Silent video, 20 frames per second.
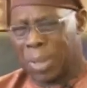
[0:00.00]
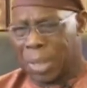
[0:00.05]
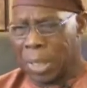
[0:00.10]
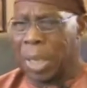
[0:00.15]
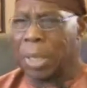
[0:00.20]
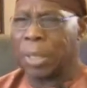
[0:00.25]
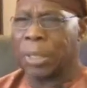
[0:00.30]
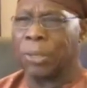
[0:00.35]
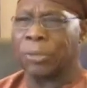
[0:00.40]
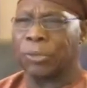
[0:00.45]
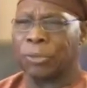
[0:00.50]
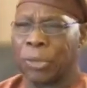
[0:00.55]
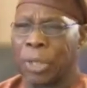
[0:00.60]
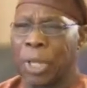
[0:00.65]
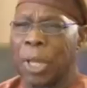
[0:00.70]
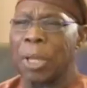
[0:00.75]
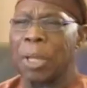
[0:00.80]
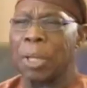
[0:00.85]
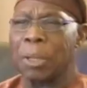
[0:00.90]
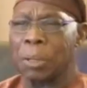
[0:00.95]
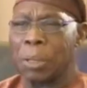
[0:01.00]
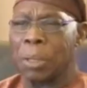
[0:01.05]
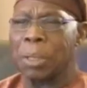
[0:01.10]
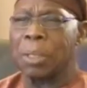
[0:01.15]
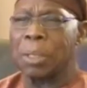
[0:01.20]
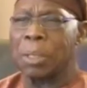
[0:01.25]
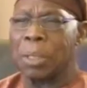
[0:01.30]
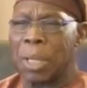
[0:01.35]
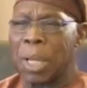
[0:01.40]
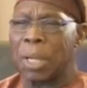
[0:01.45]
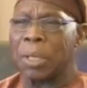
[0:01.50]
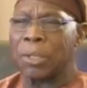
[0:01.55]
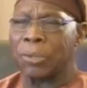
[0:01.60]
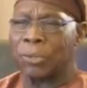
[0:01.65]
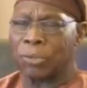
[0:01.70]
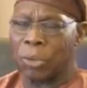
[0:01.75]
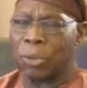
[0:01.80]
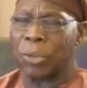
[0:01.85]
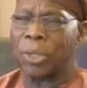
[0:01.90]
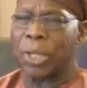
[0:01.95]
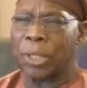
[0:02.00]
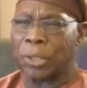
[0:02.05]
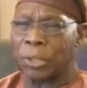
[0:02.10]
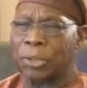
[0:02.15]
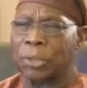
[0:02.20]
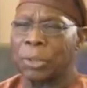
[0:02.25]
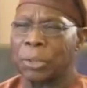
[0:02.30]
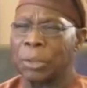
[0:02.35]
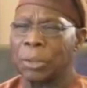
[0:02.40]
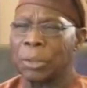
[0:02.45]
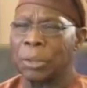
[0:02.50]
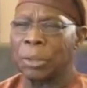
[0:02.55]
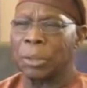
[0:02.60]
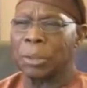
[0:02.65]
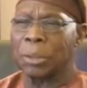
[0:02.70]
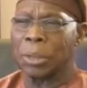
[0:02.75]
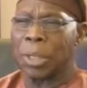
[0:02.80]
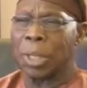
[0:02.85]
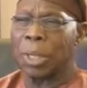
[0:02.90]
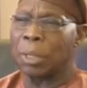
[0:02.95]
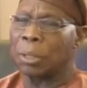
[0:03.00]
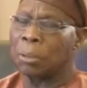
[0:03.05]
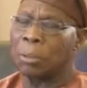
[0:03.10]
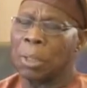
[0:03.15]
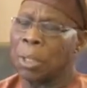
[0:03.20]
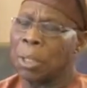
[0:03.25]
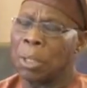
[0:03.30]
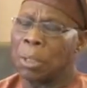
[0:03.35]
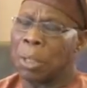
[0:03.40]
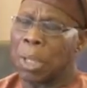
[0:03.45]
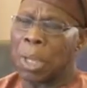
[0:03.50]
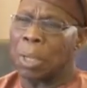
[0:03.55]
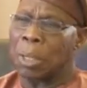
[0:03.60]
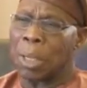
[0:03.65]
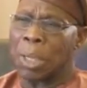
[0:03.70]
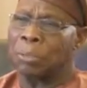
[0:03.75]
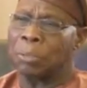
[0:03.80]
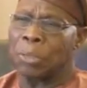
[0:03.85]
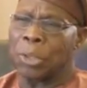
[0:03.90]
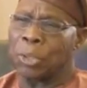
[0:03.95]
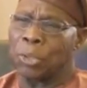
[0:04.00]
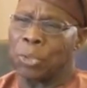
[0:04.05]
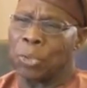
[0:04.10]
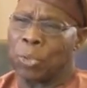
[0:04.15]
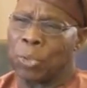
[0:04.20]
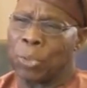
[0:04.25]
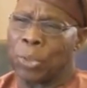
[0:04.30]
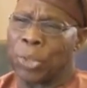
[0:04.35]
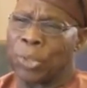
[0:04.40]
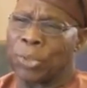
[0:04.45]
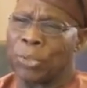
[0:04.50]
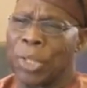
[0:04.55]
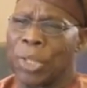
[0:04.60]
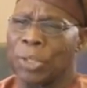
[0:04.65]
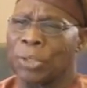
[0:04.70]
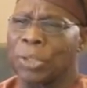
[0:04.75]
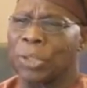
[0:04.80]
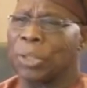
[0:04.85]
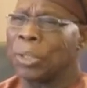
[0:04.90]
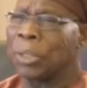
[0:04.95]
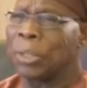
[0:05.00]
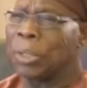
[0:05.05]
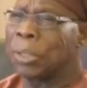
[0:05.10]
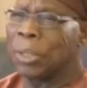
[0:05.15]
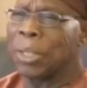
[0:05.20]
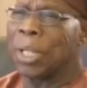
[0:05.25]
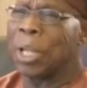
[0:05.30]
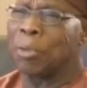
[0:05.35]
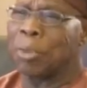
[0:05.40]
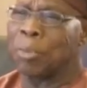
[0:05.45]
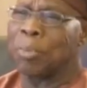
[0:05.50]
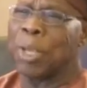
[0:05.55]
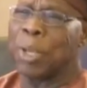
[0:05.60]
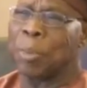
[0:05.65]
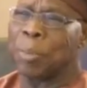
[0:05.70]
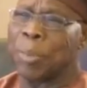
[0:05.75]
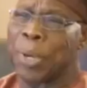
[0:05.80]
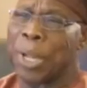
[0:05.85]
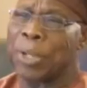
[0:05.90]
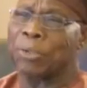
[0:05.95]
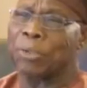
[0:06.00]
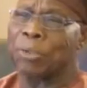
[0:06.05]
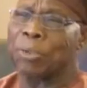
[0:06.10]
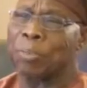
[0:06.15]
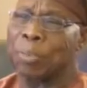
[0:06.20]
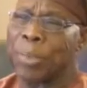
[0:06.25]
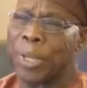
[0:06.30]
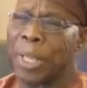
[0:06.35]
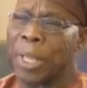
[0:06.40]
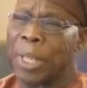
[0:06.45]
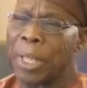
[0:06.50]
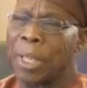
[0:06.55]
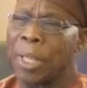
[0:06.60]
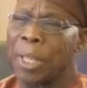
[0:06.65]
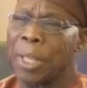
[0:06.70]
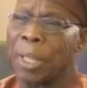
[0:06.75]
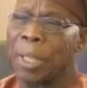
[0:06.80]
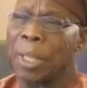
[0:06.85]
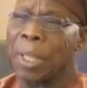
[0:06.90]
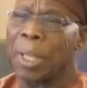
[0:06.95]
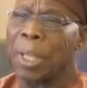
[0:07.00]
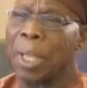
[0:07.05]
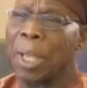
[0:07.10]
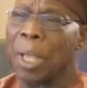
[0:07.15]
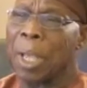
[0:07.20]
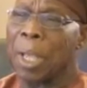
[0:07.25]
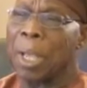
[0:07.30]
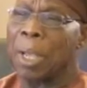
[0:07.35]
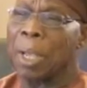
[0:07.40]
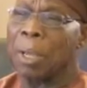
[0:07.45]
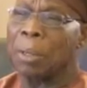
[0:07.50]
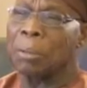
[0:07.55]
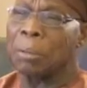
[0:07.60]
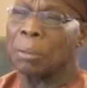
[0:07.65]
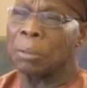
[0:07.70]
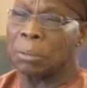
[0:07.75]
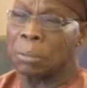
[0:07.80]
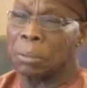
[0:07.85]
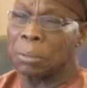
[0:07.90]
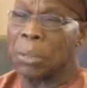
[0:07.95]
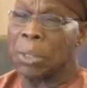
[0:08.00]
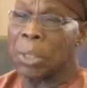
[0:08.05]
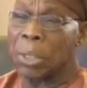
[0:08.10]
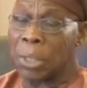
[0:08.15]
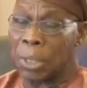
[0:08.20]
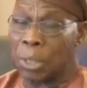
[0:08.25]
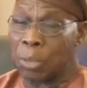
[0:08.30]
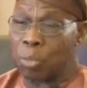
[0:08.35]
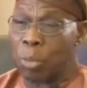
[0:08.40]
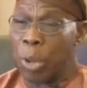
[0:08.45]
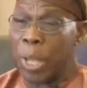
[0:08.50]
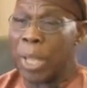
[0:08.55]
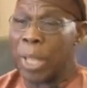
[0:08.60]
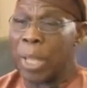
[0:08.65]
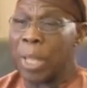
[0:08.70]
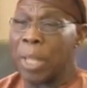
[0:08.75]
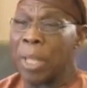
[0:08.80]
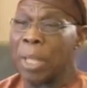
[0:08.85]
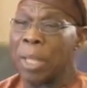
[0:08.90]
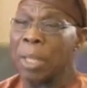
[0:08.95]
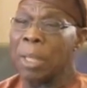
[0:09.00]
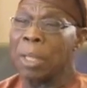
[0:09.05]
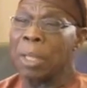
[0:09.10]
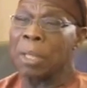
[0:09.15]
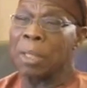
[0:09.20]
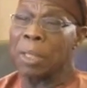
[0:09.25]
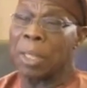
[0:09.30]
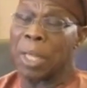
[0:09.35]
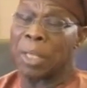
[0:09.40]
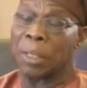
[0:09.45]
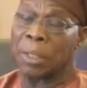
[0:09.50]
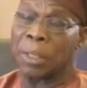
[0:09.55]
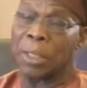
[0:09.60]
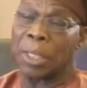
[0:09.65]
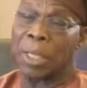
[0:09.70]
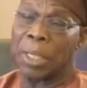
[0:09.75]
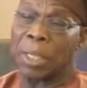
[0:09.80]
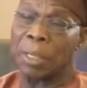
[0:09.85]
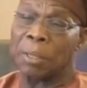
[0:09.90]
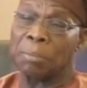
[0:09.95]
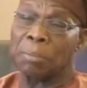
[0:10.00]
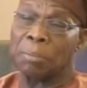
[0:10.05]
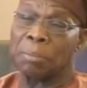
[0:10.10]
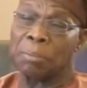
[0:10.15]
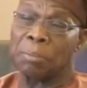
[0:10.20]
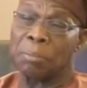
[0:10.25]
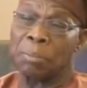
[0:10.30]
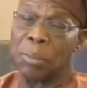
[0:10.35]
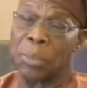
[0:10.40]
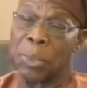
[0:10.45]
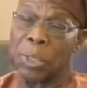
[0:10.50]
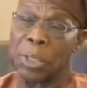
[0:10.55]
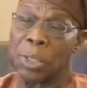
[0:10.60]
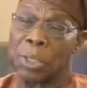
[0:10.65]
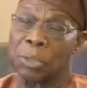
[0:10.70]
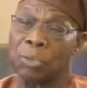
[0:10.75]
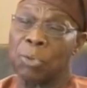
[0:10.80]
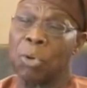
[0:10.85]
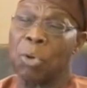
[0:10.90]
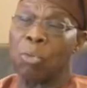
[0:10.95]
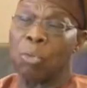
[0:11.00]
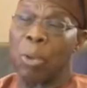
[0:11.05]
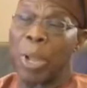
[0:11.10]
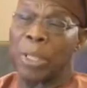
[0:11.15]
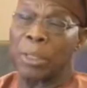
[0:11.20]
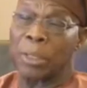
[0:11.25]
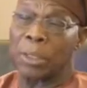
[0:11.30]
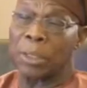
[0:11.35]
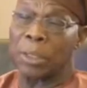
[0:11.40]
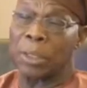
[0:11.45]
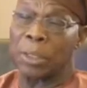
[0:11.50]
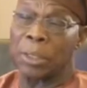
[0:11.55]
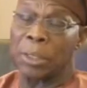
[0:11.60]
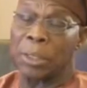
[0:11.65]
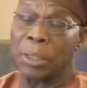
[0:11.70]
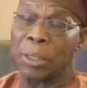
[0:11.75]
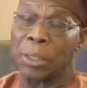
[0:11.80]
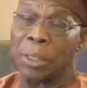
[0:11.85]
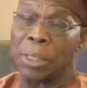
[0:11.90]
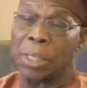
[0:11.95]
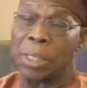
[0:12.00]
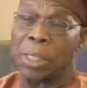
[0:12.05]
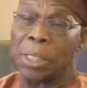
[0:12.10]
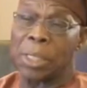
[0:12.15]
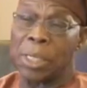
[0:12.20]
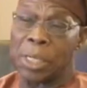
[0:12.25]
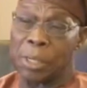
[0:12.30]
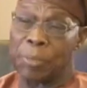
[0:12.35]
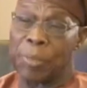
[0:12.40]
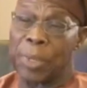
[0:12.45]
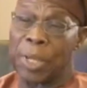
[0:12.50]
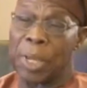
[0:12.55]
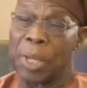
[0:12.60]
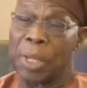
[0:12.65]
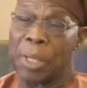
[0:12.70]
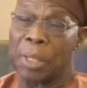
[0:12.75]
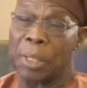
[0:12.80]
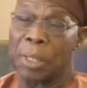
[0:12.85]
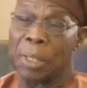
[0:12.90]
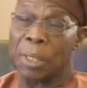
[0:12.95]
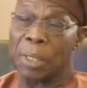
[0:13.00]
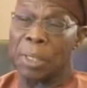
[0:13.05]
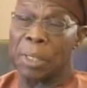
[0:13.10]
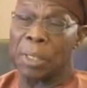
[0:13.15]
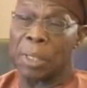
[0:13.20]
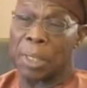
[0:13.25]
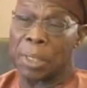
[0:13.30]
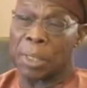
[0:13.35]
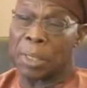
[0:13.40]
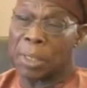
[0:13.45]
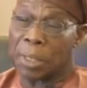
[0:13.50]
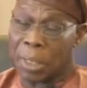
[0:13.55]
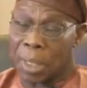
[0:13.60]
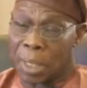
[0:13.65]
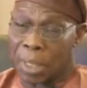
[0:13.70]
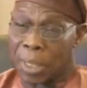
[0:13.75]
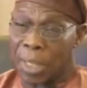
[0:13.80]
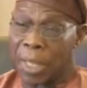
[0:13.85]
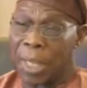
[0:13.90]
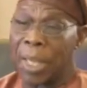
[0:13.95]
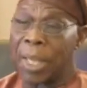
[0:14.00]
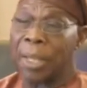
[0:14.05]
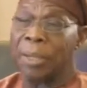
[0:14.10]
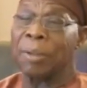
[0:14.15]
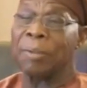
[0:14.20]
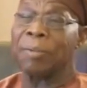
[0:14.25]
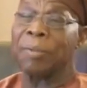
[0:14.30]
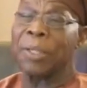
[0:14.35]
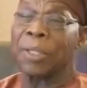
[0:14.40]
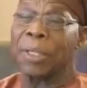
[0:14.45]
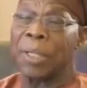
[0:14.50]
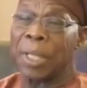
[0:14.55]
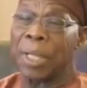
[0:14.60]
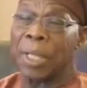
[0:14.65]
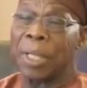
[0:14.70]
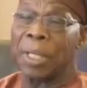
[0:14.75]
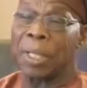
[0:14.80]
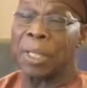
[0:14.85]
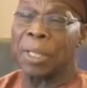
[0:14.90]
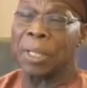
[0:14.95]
There is, uh, there is connection. Uh, uh, and we know that there will be a price to pay uh, in the way that uh, it all went in Libya, that at the end of the day,